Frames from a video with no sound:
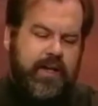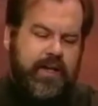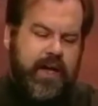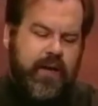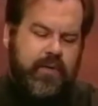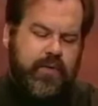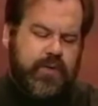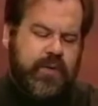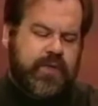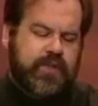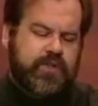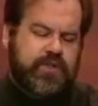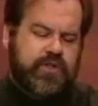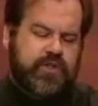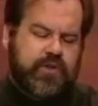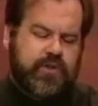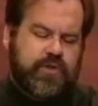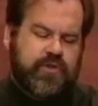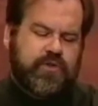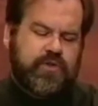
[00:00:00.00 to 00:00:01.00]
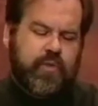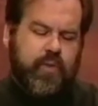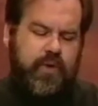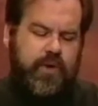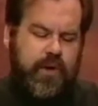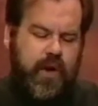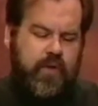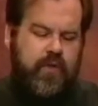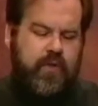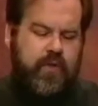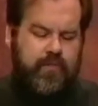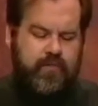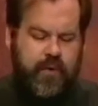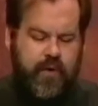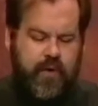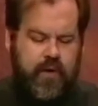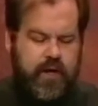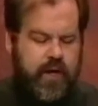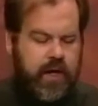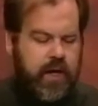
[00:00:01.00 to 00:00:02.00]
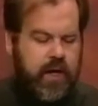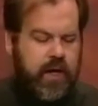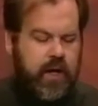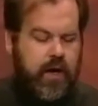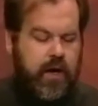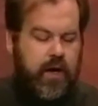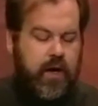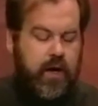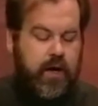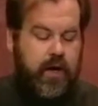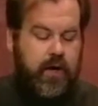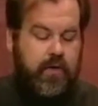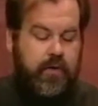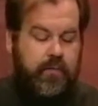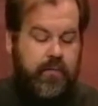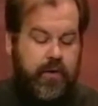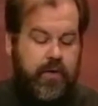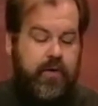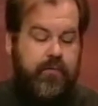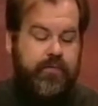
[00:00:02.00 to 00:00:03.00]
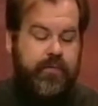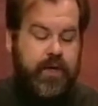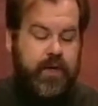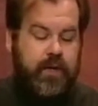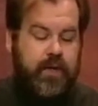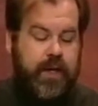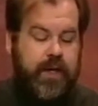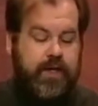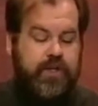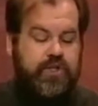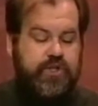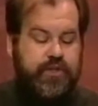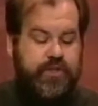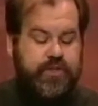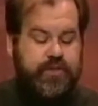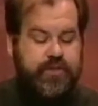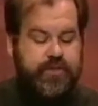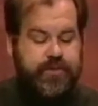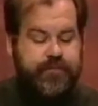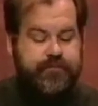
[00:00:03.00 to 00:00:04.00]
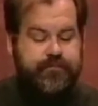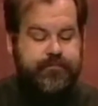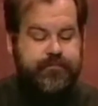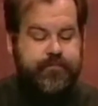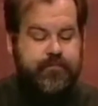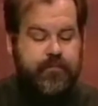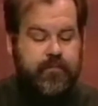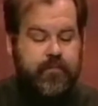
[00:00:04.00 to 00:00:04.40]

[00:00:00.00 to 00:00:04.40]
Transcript: Now I would like to turn to another book, uh, the book of Galatians